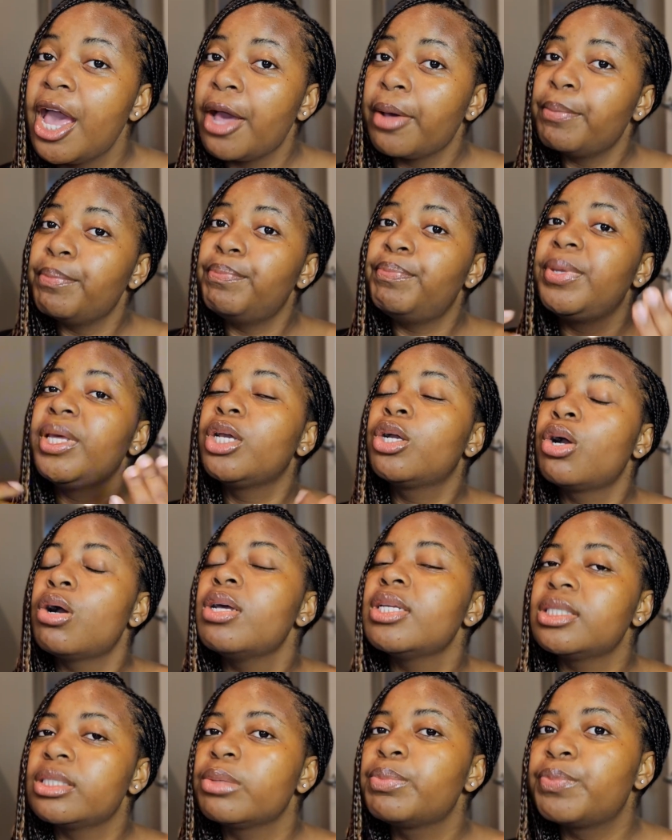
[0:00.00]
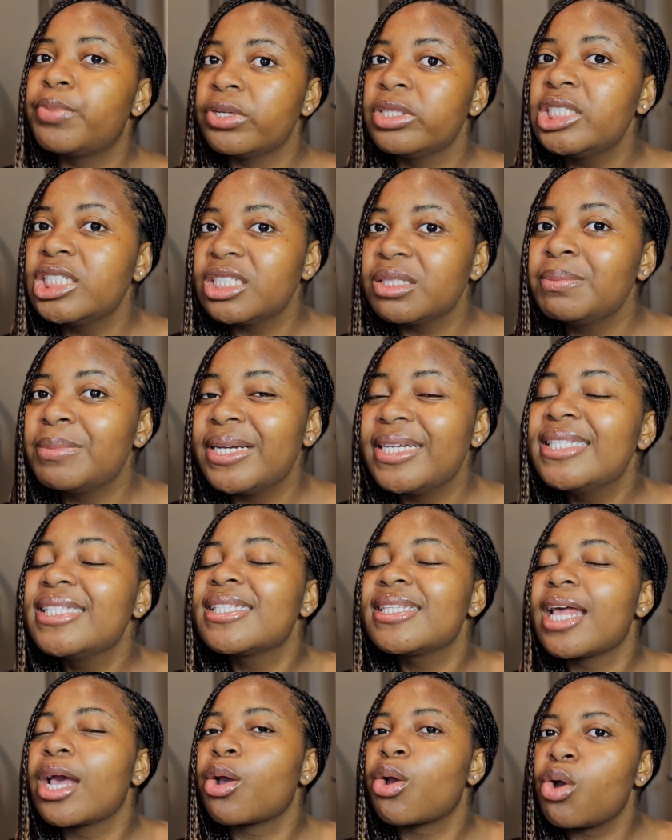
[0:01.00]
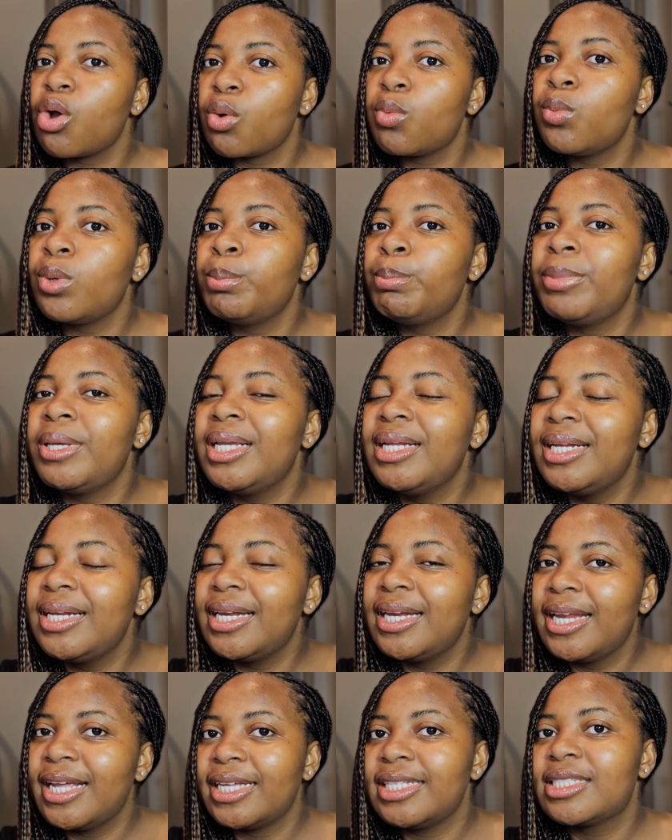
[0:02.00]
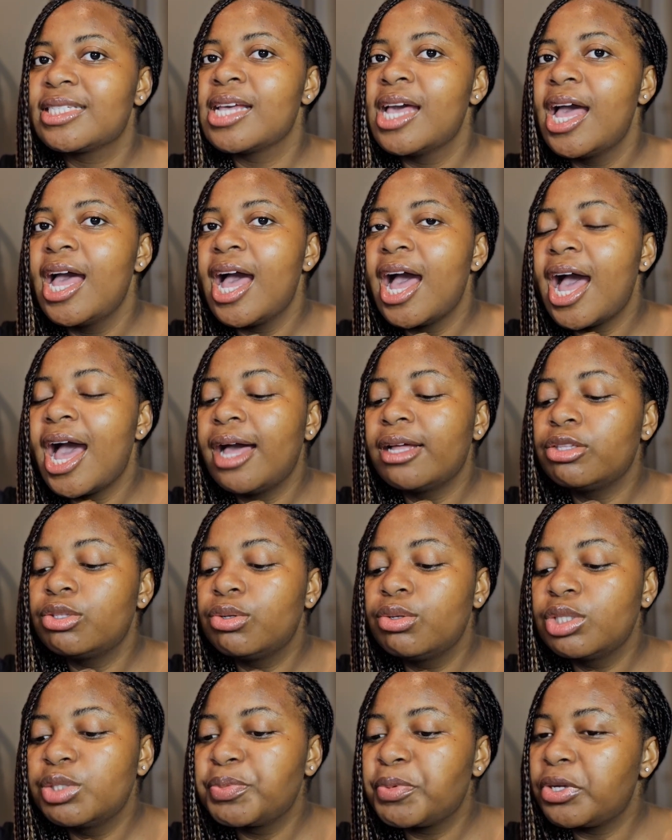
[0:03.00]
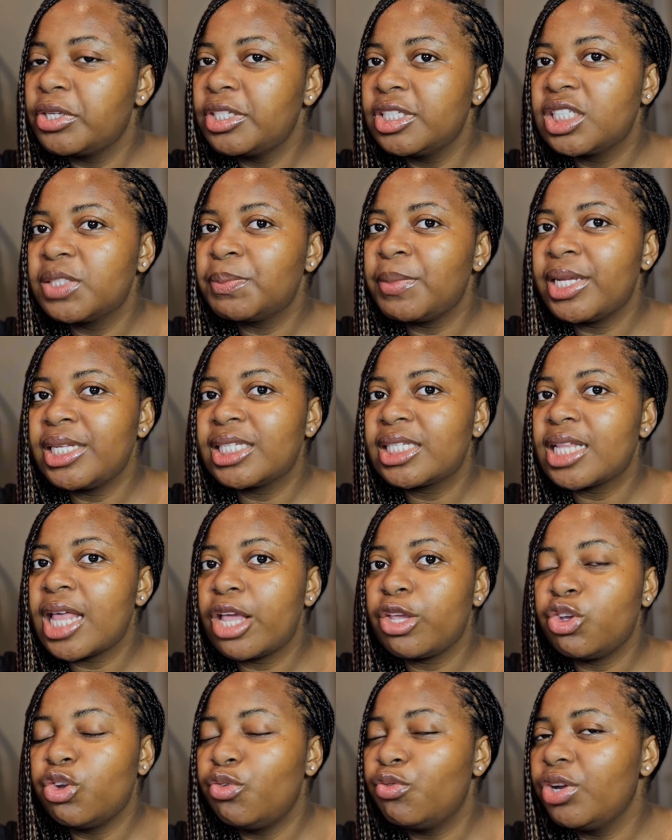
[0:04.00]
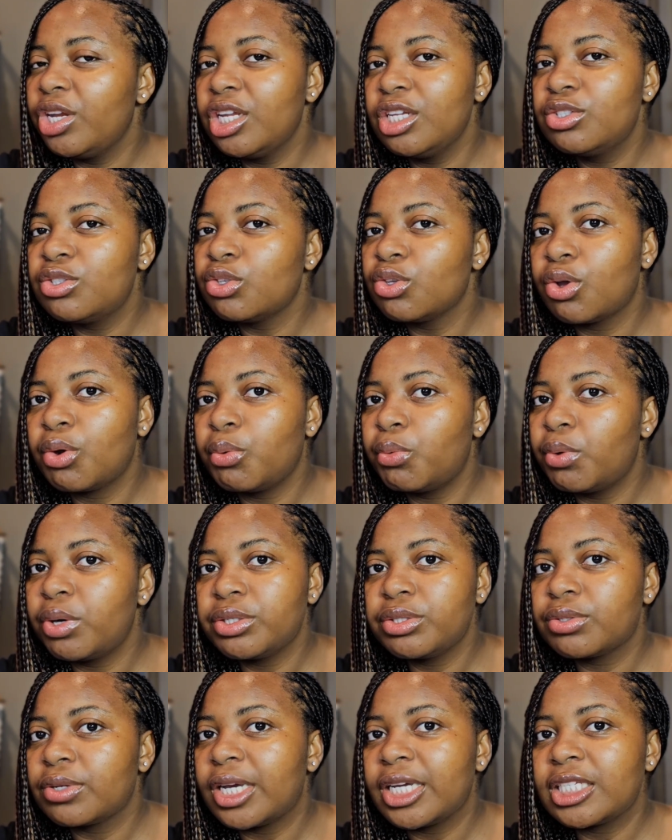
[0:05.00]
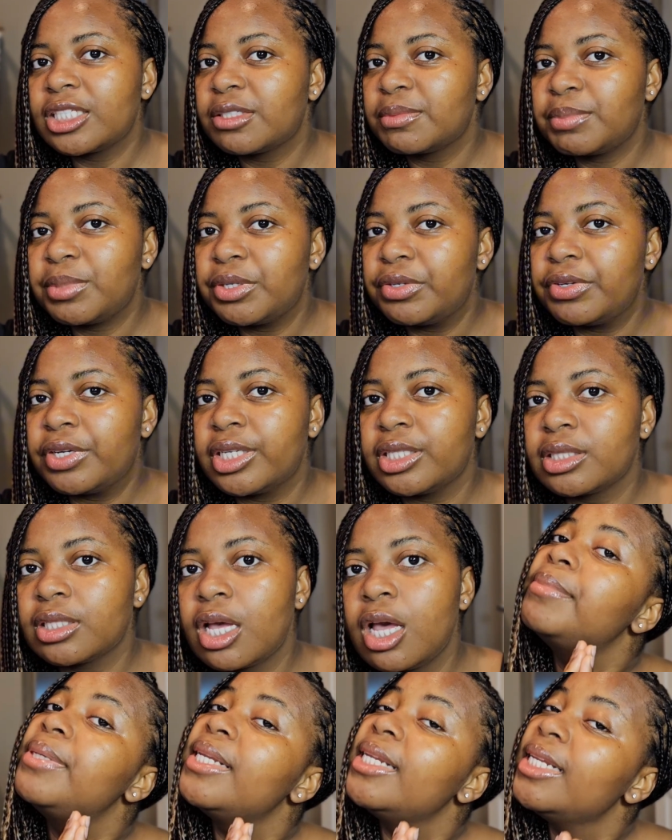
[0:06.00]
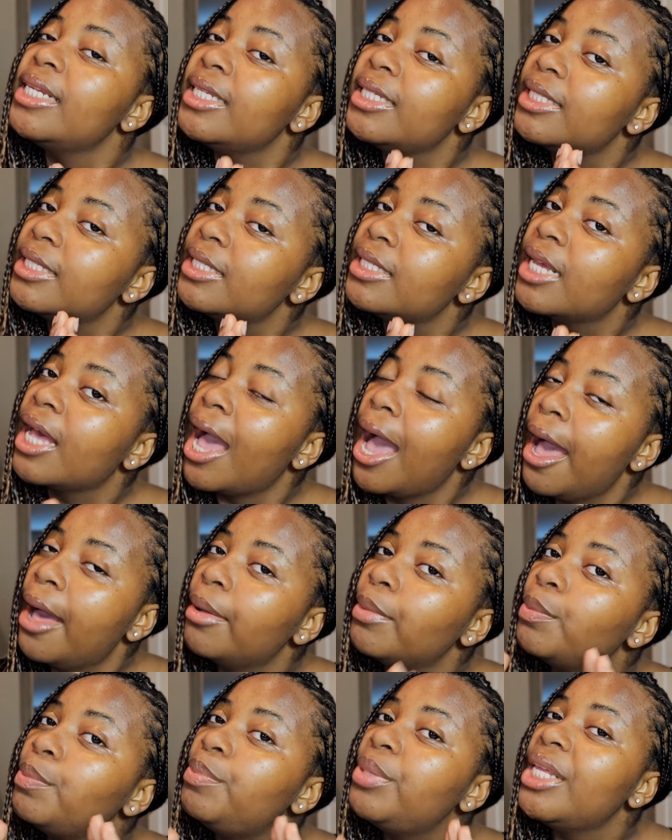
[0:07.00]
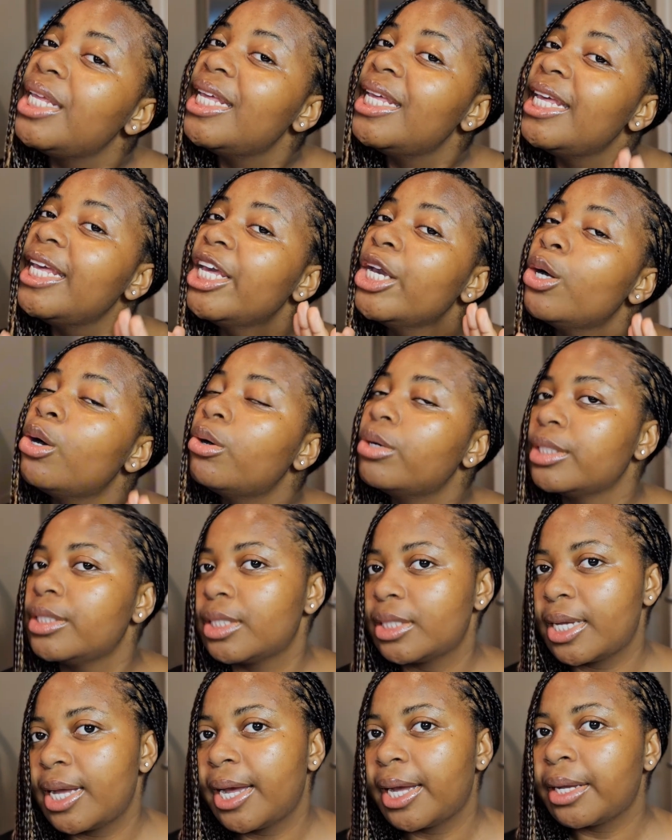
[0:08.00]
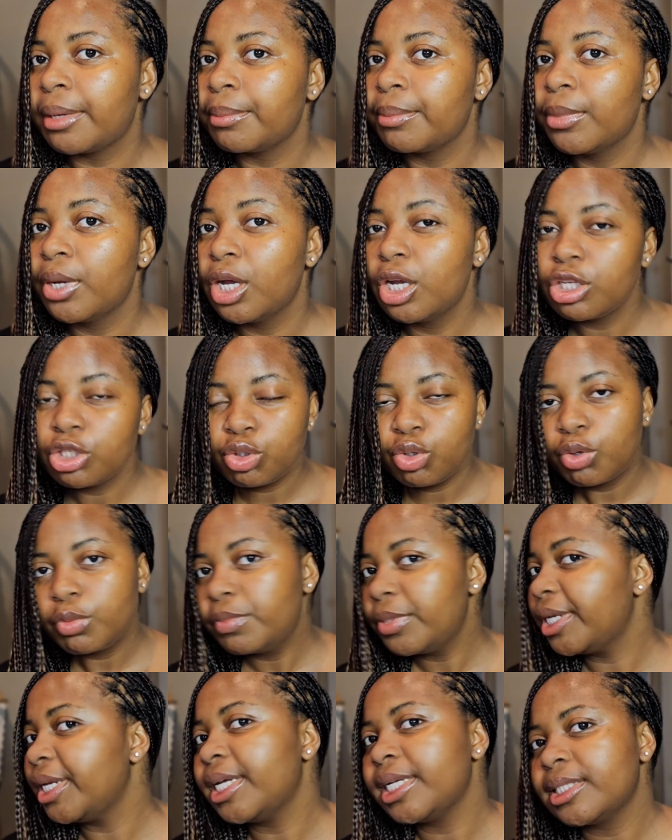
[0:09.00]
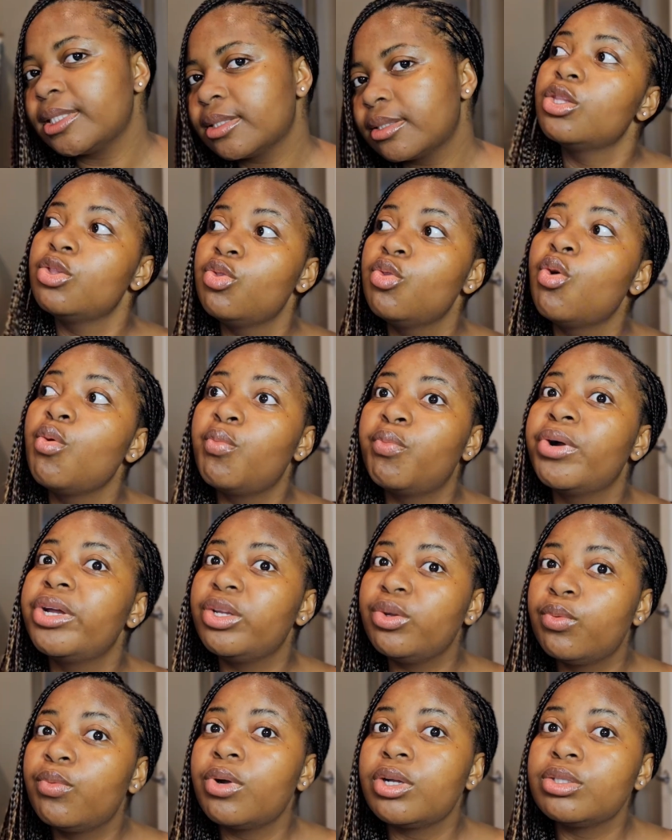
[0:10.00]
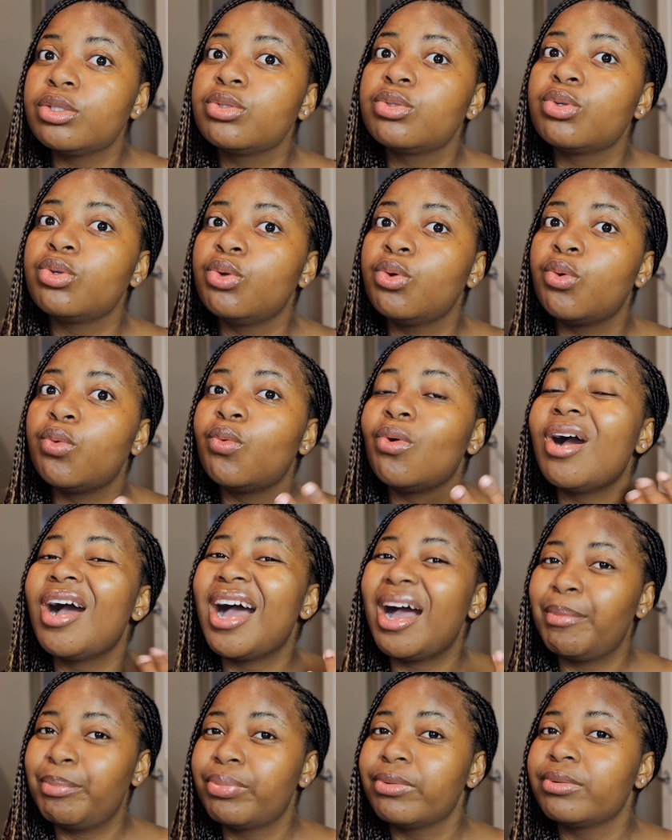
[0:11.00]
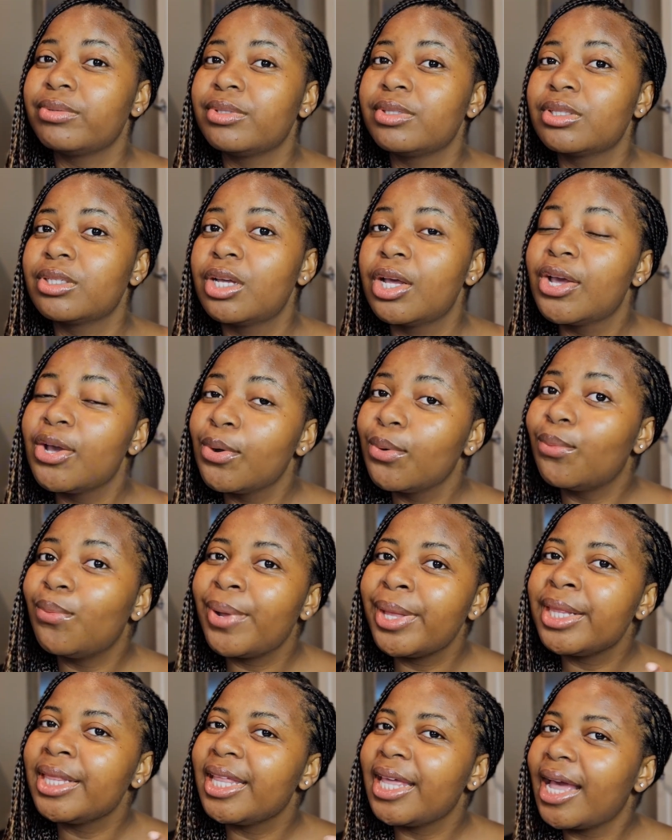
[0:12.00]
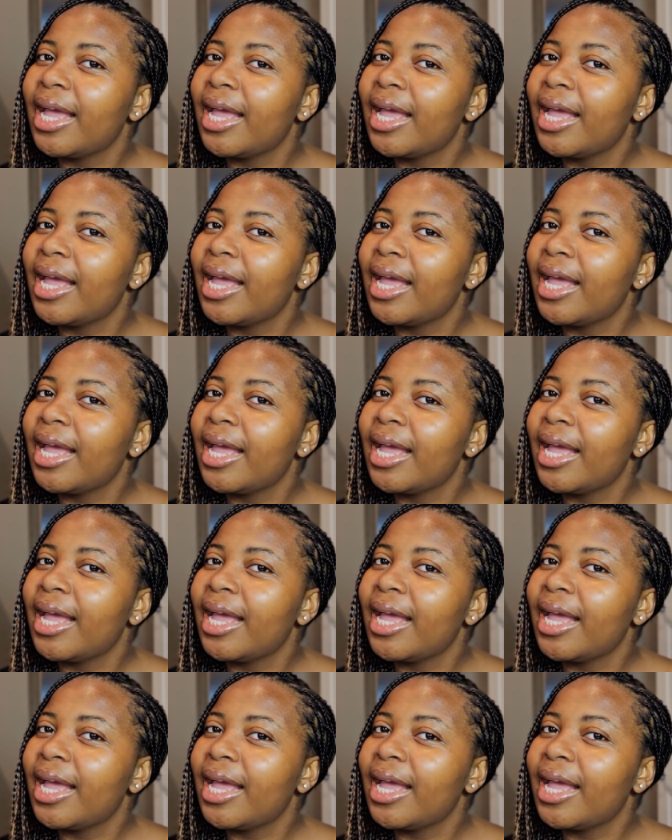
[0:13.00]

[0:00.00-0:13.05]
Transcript: because the punishments that come with being late are those punishments that you really do not want to experience. Please be on time. Don't be late. Nobody wants to know what happens when they are